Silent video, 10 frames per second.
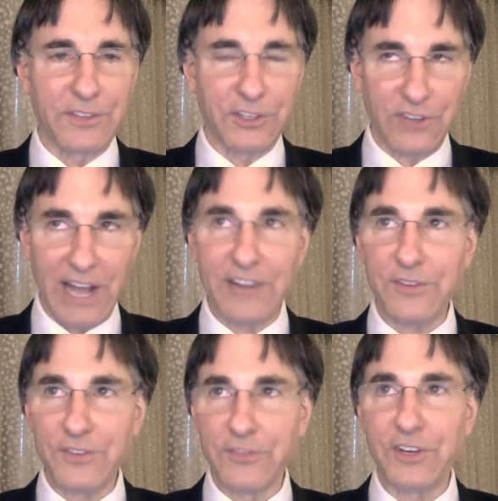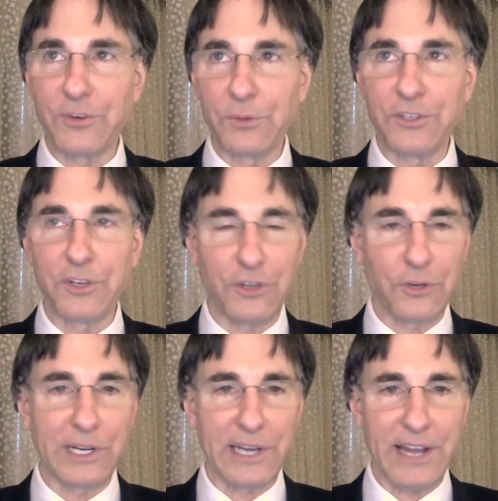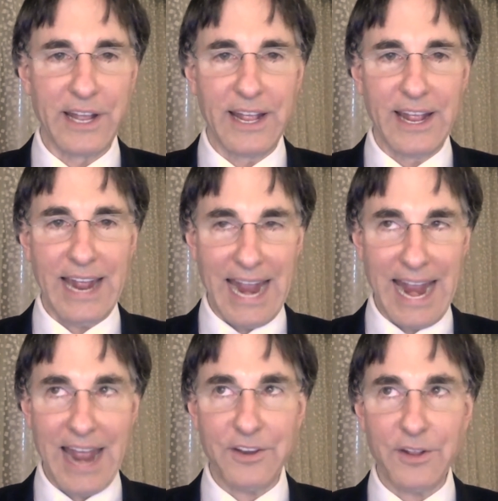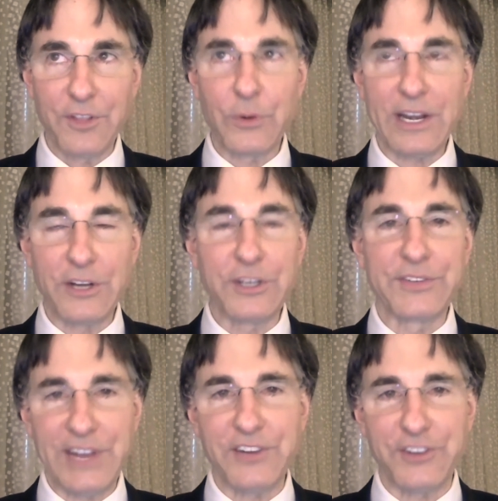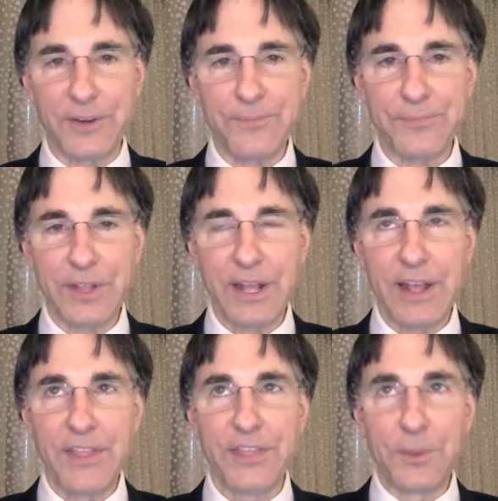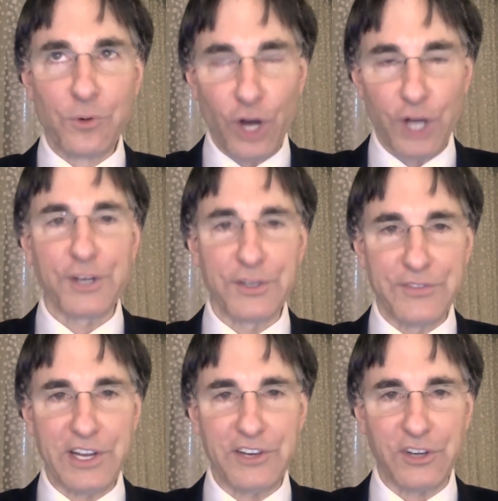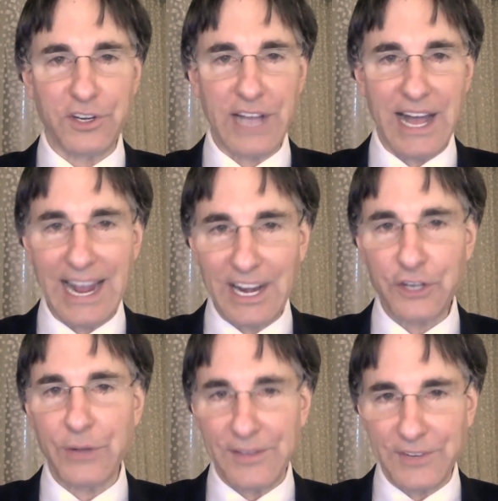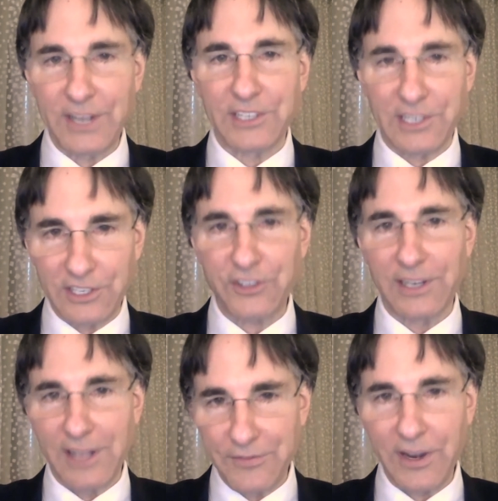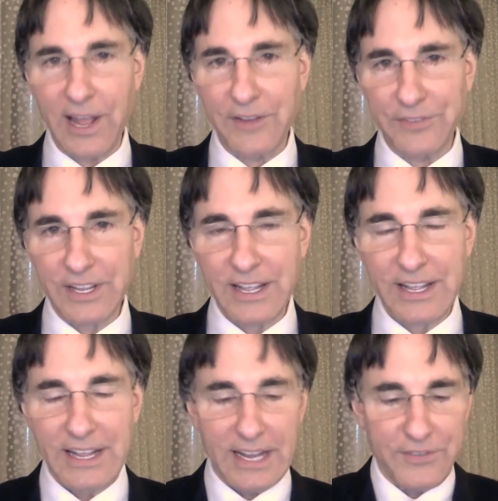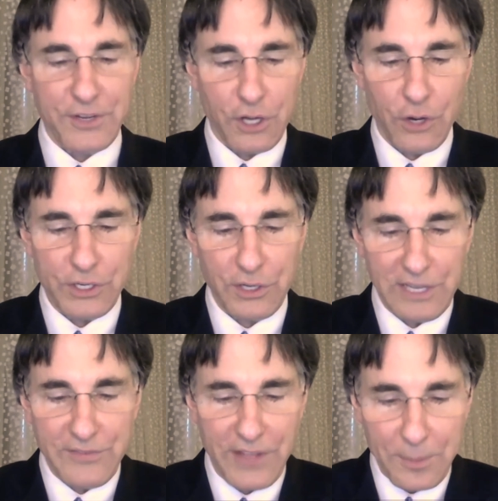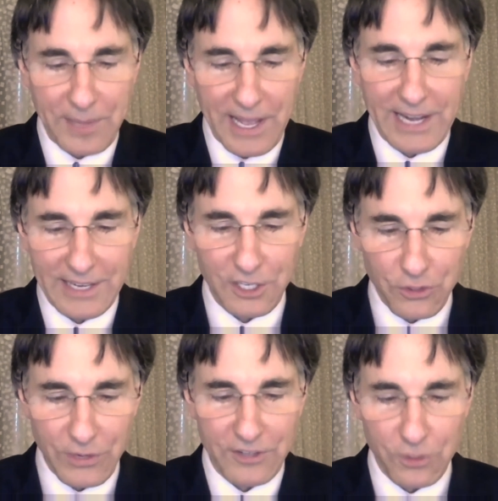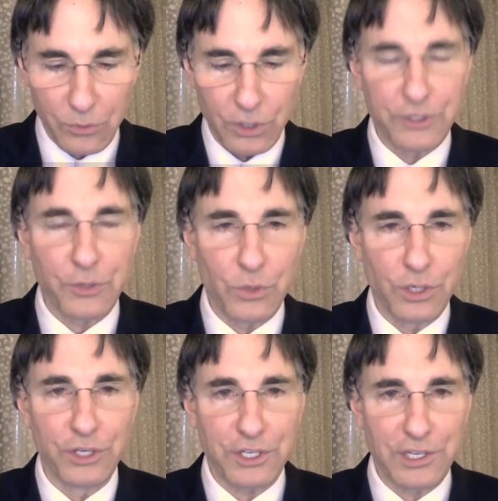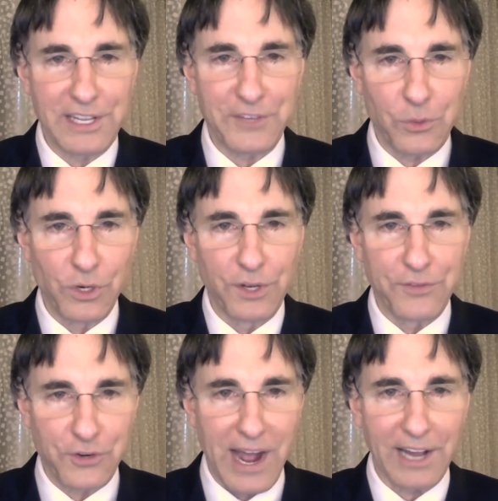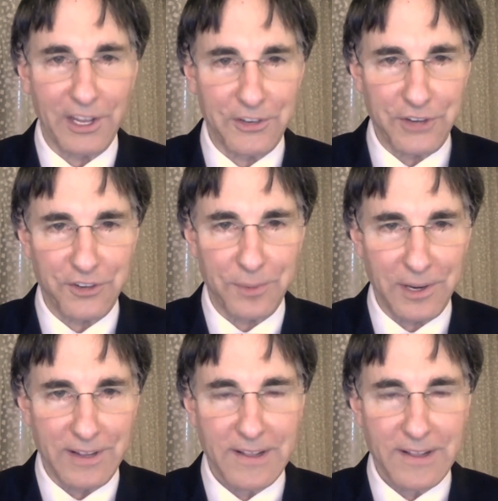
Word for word: The size of your vision will do doing that. And the greater your vision, the broader your vision, the higher you have an unconditional love for life. If you go and you live on the planet, the terrestrial world, you live in the world of trial and judgment.